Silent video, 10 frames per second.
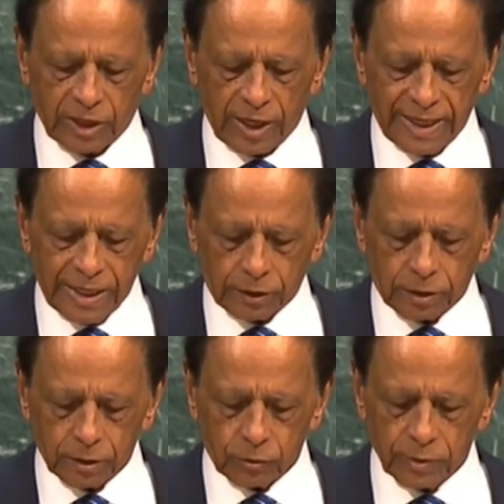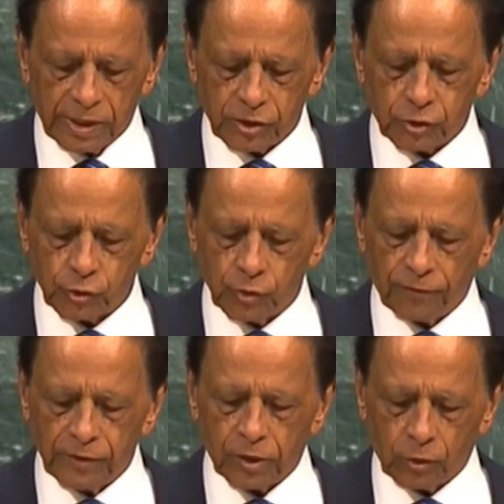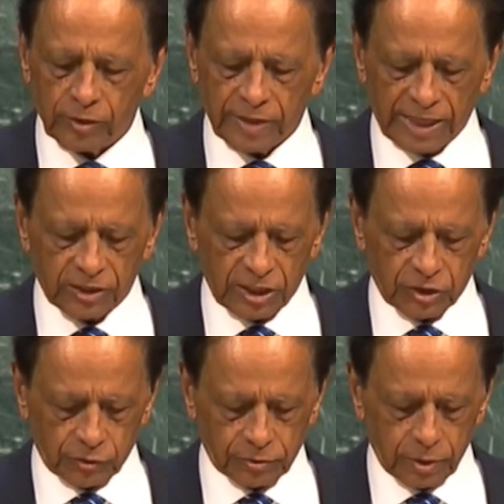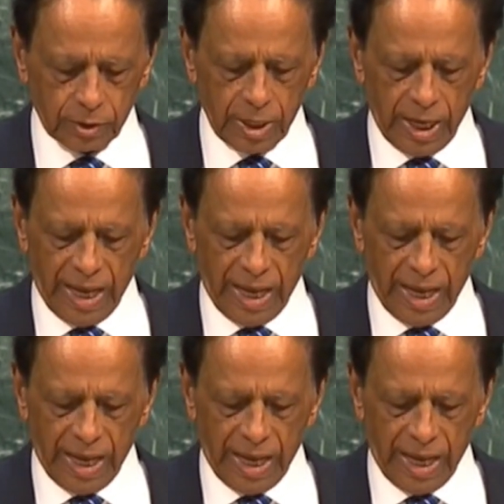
which are linked to the issue of decolonization.